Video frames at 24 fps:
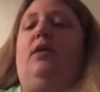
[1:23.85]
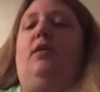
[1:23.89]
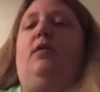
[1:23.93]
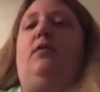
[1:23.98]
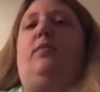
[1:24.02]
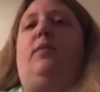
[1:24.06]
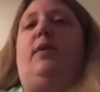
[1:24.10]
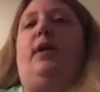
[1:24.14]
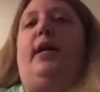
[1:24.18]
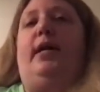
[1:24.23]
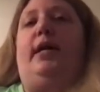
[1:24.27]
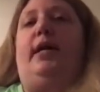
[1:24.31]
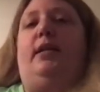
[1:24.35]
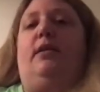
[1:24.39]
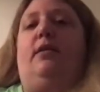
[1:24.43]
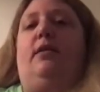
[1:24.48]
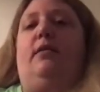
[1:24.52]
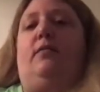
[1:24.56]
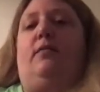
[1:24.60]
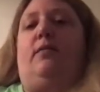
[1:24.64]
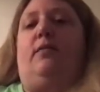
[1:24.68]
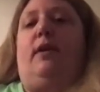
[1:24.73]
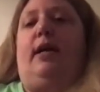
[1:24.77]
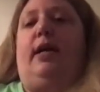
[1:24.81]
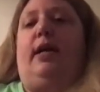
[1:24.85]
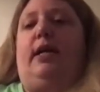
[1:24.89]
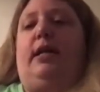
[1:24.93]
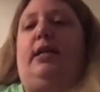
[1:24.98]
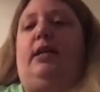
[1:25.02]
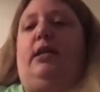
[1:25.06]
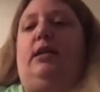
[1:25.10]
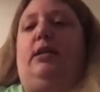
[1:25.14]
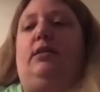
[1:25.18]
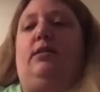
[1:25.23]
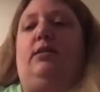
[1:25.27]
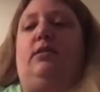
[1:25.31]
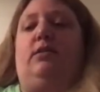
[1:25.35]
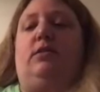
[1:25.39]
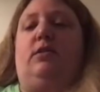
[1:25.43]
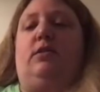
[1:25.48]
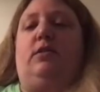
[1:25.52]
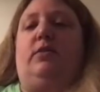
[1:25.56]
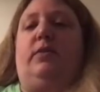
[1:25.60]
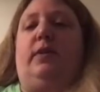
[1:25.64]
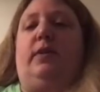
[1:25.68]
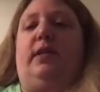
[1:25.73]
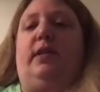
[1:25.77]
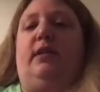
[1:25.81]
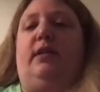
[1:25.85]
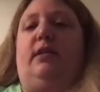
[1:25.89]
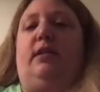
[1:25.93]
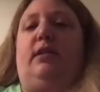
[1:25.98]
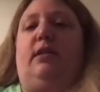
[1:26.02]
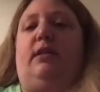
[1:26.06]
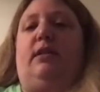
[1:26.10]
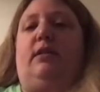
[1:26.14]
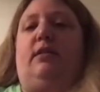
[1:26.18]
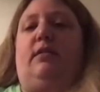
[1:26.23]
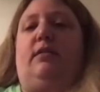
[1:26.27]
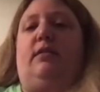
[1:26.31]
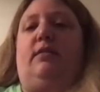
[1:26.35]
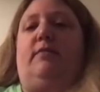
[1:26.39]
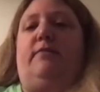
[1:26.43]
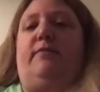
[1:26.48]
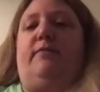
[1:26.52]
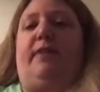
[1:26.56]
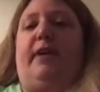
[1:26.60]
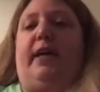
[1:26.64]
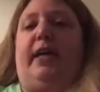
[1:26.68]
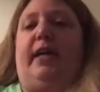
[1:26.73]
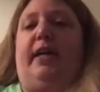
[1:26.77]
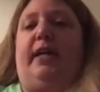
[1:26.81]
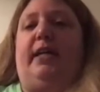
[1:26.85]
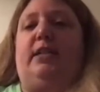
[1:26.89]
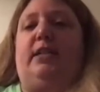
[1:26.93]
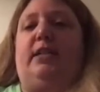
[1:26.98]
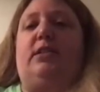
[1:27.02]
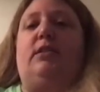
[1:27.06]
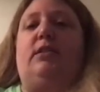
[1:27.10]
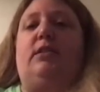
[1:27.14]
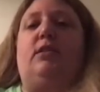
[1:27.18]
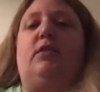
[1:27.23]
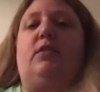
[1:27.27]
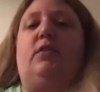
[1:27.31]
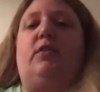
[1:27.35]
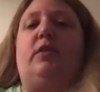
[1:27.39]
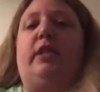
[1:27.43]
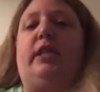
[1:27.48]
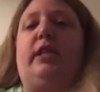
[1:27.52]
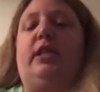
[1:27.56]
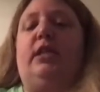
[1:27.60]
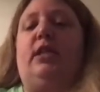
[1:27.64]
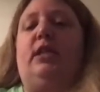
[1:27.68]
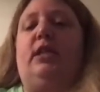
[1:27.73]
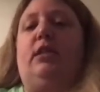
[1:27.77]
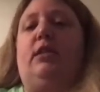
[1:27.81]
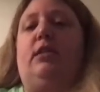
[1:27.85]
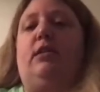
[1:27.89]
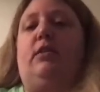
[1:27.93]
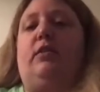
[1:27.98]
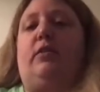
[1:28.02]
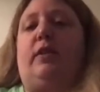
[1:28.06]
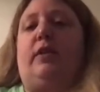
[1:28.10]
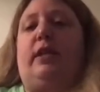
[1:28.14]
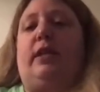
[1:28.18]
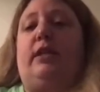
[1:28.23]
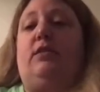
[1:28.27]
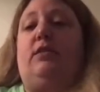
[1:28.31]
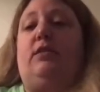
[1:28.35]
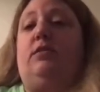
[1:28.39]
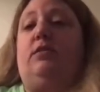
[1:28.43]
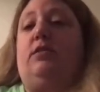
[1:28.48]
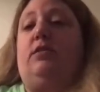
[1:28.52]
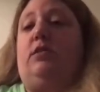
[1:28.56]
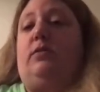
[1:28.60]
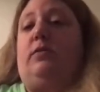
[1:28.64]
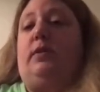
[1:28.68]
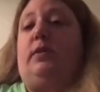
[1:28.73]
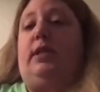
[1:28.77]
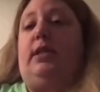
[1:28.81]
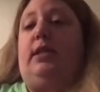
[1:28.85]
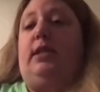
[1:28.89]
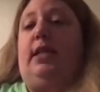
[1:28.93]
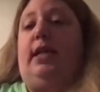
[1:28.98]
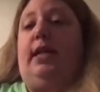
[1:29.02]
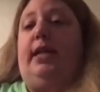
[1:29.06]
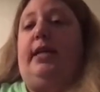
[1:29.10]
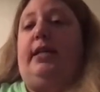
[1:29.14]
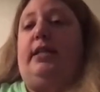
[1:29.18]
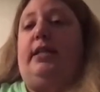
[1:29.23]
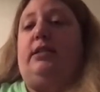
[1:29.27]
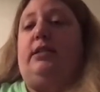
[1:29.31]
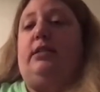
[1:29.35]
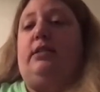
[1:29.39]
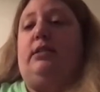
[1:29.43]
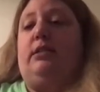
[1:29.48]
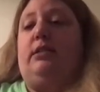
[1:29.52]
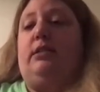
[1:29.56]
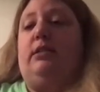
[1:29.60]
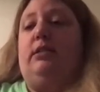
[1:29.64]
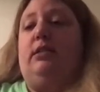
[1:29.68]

Red, red, do it fast. Green, green, do it last.